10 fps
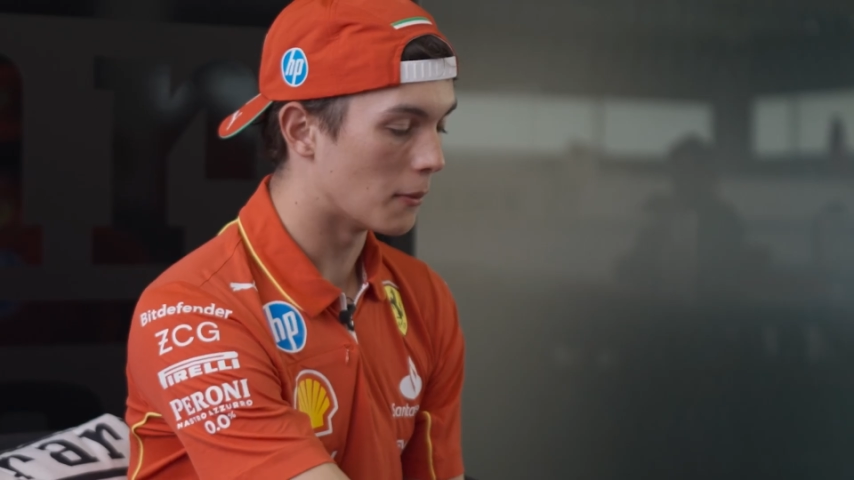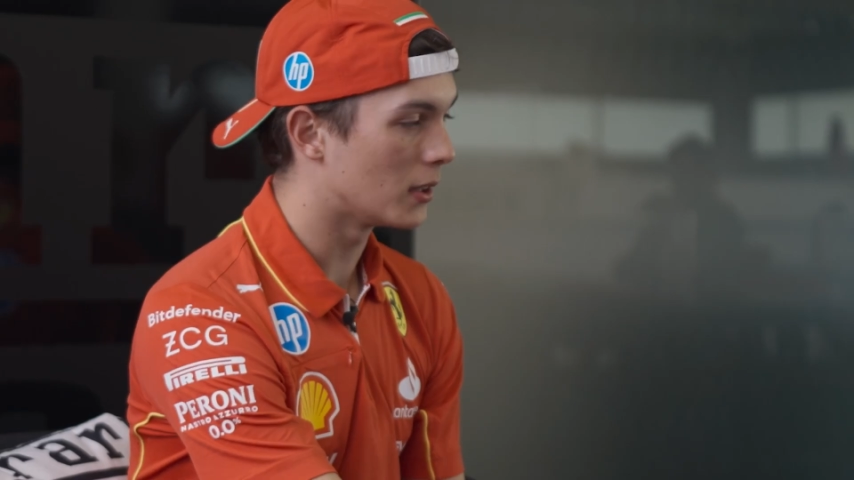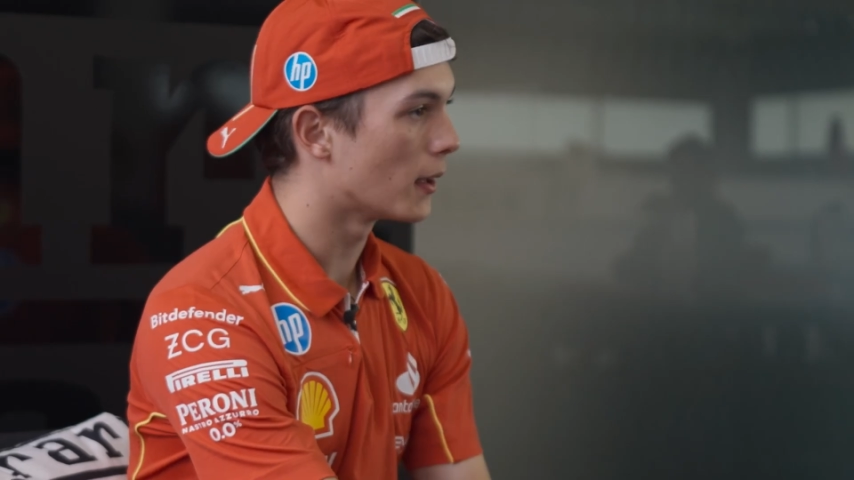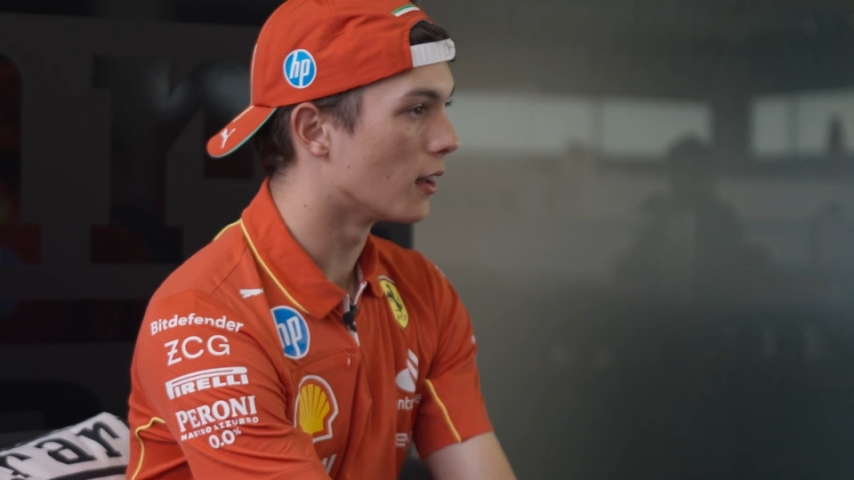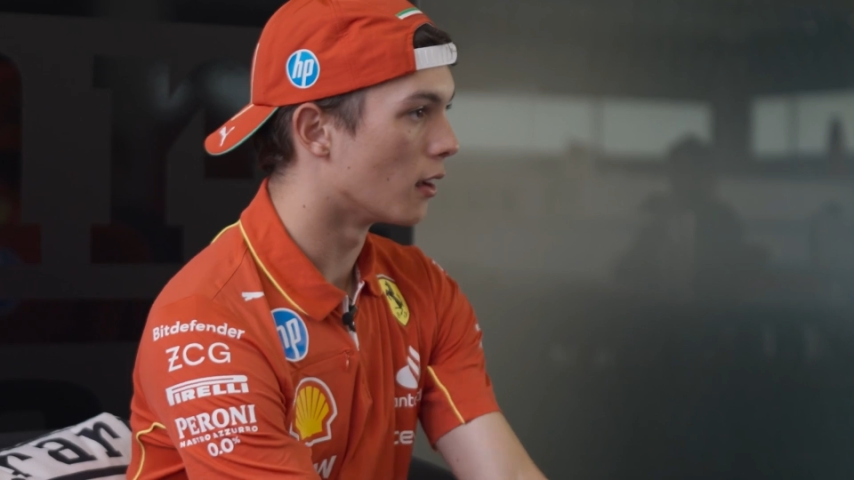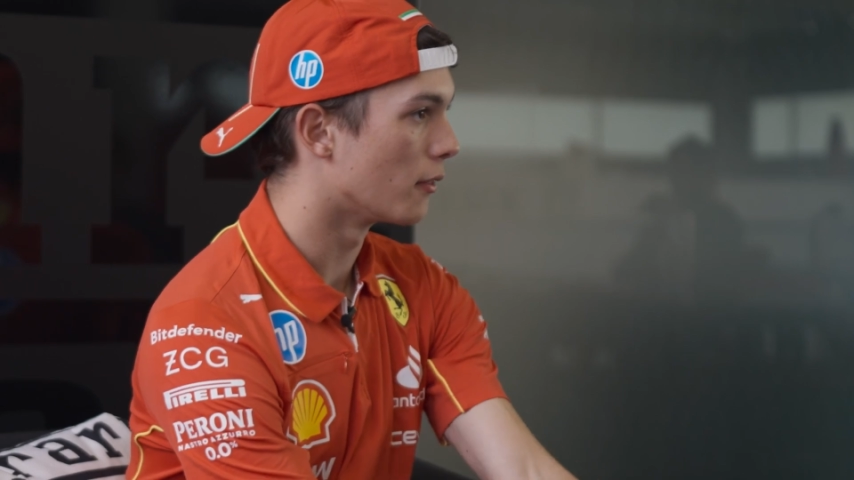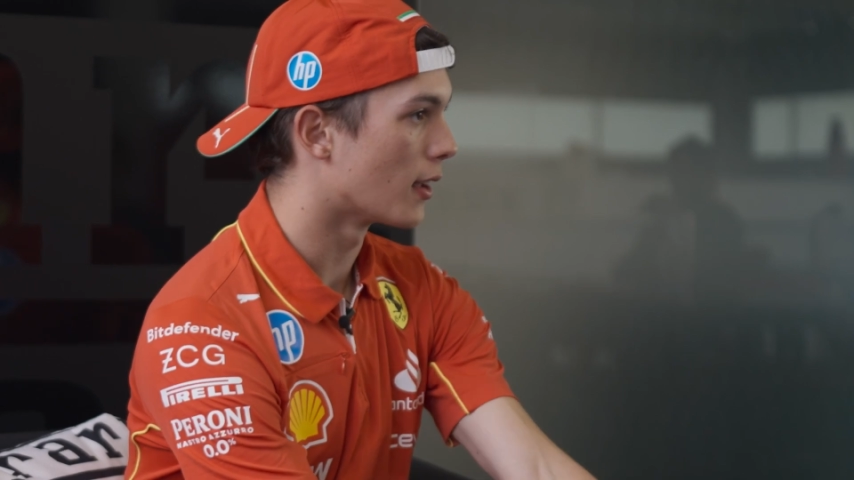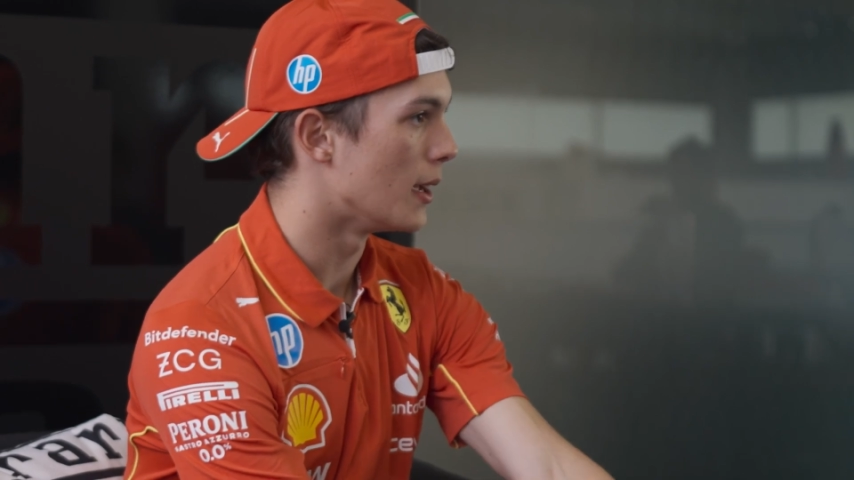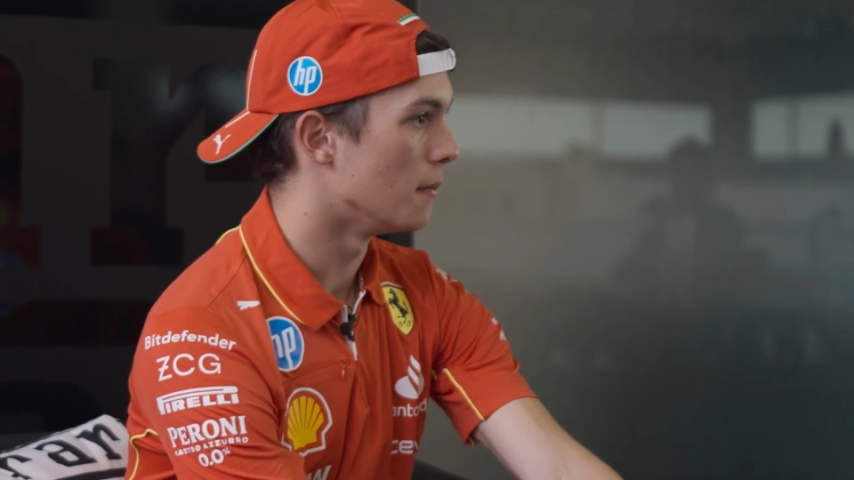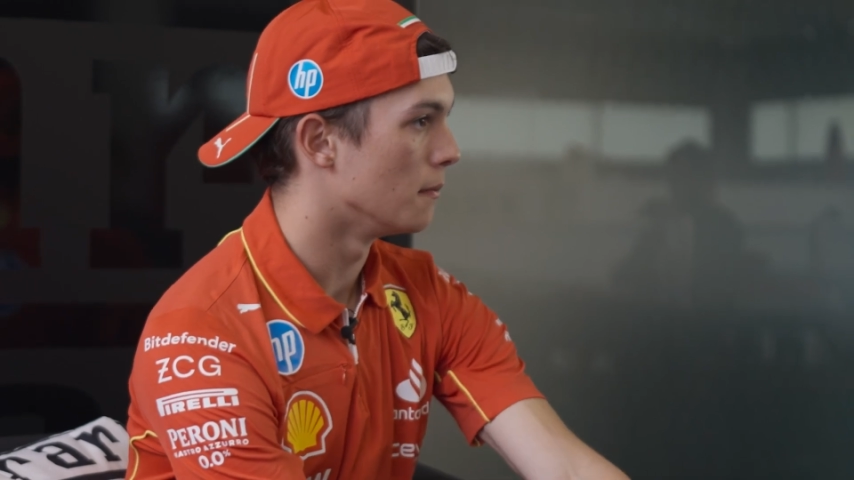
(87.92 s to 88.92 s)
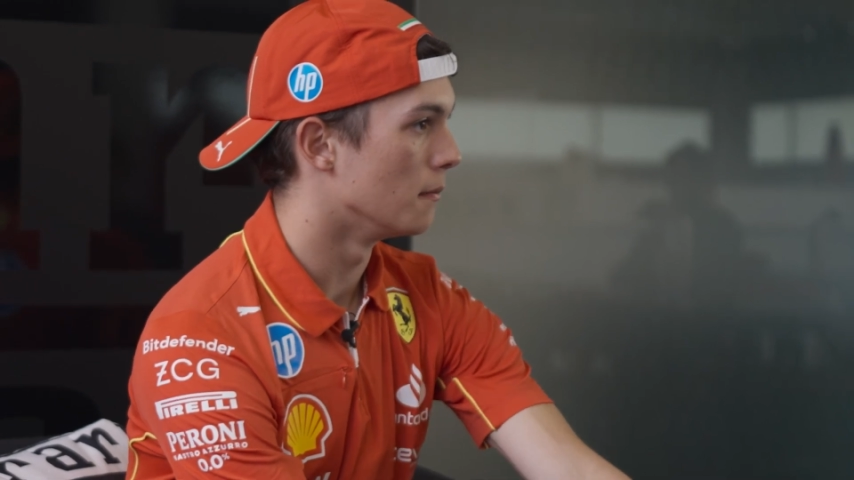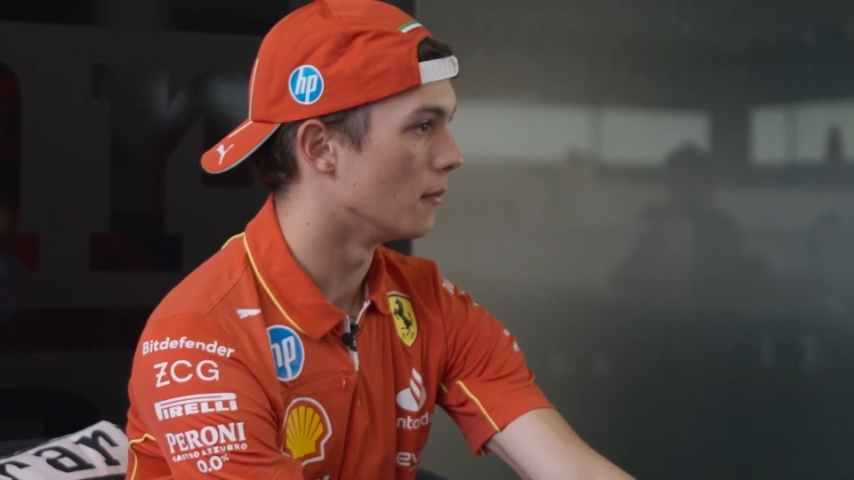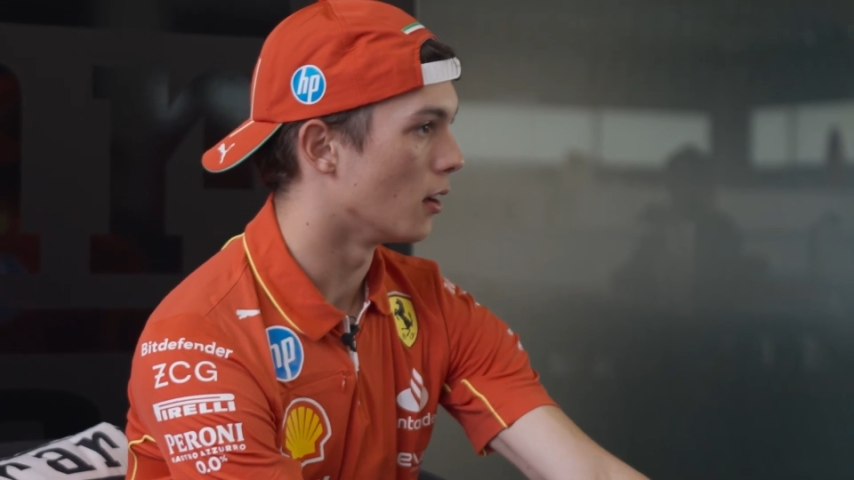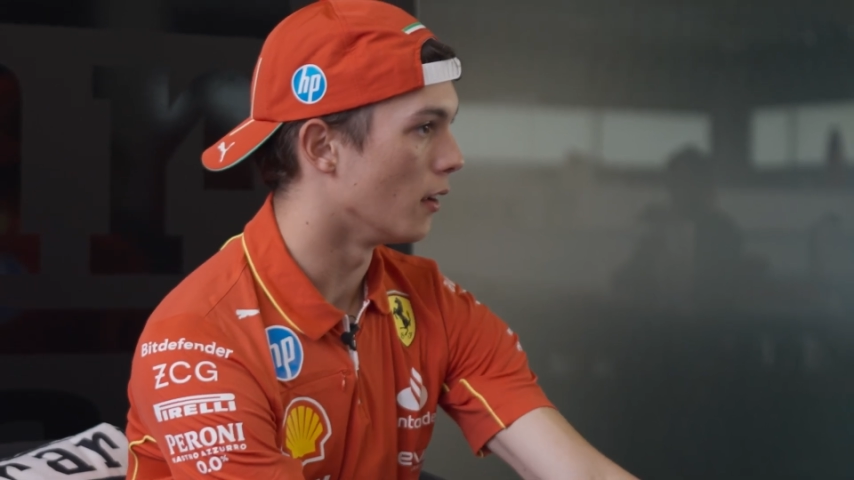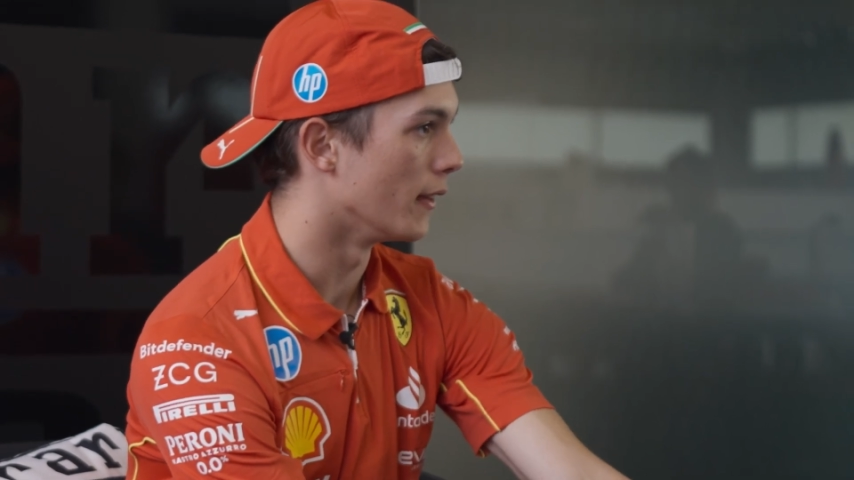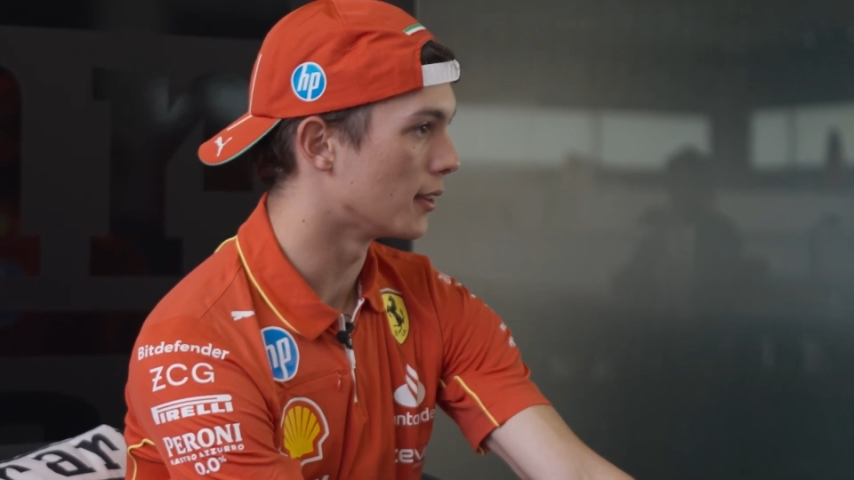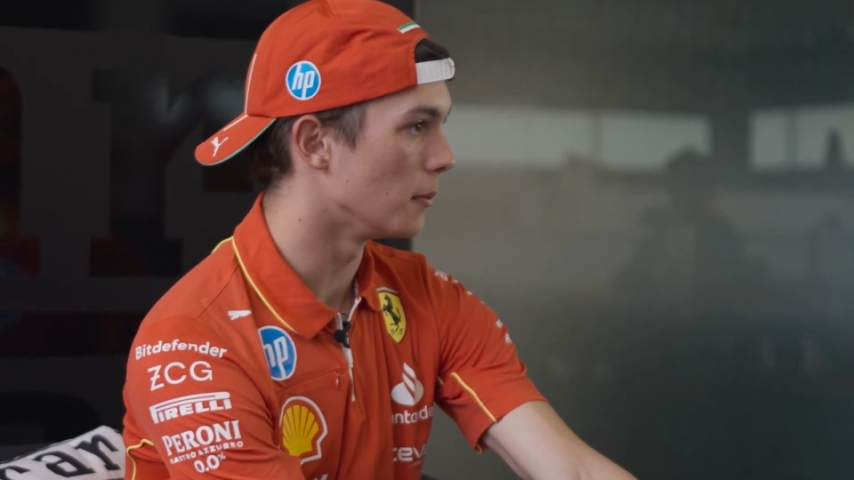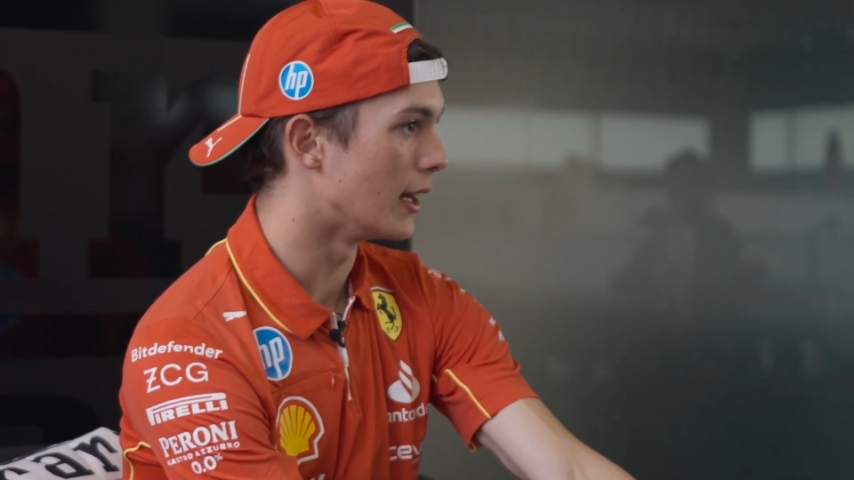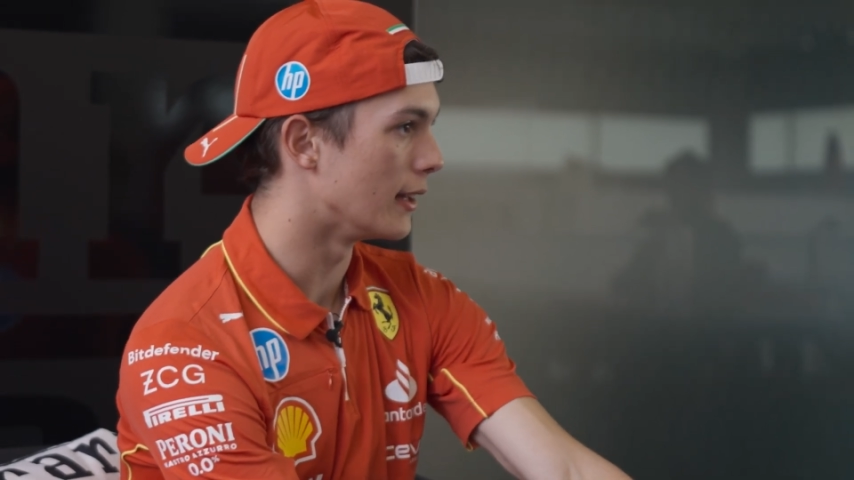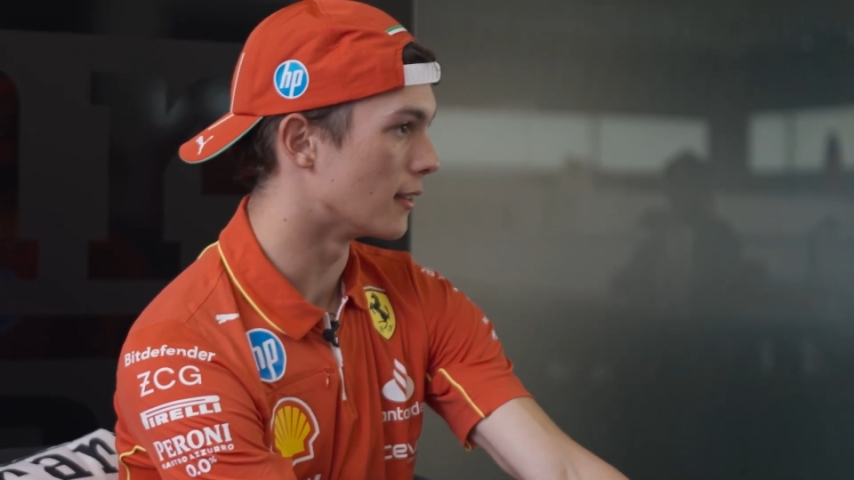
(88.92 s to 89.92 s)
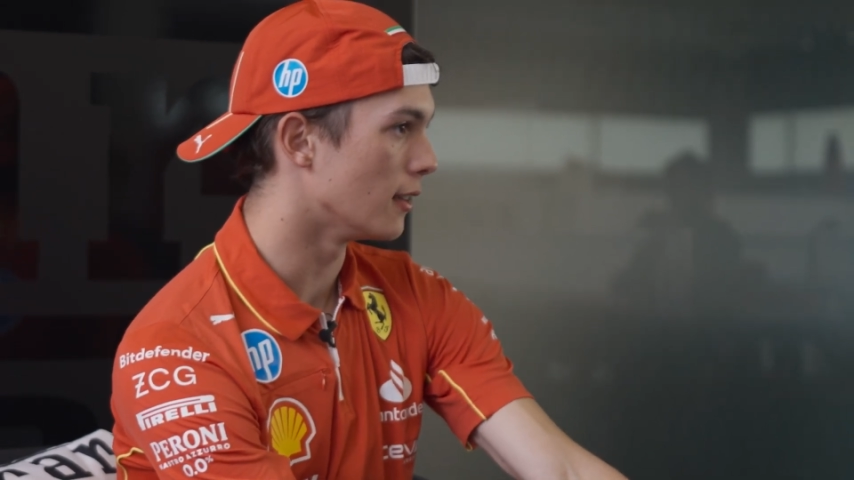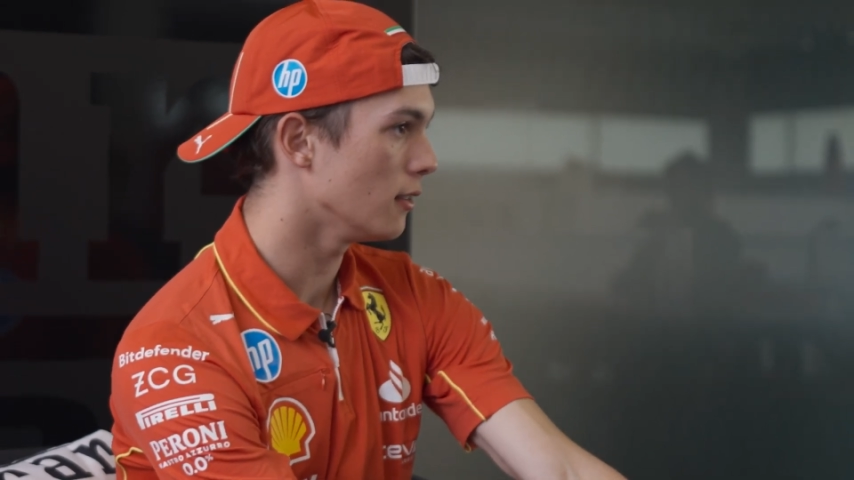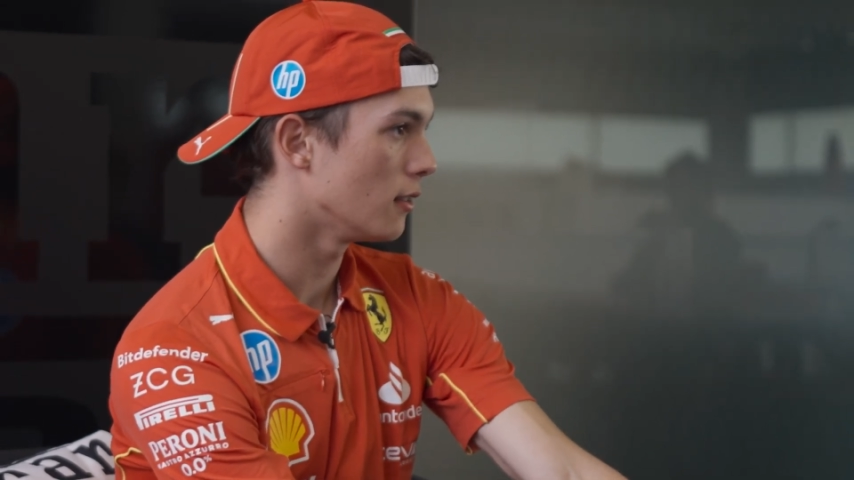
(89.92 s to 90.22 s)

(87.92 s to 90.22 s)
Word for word: then we spend a lot of time on the simulator.